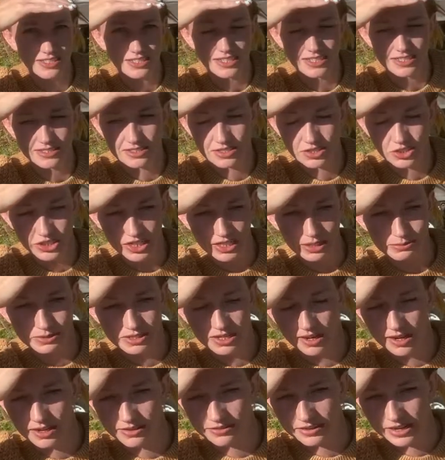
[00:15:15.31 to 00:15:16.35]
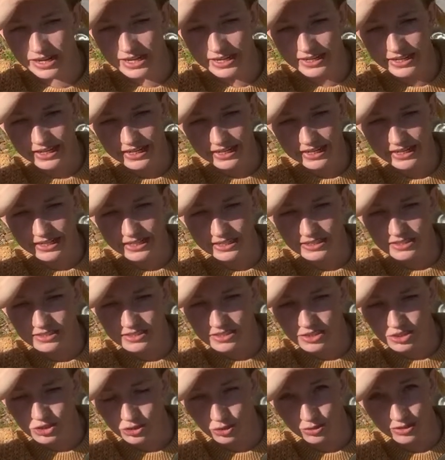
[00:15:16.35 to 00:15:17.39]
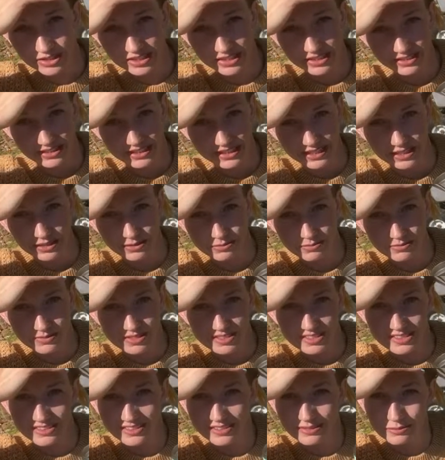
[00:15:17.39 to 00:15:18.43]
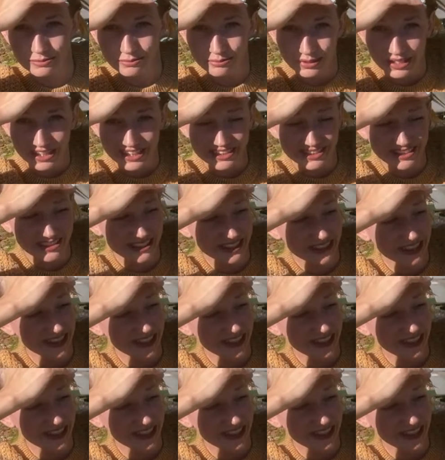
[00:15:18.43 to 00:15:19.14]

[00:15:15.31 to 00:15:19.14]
It's James Conrad and Jordan Kim's blend.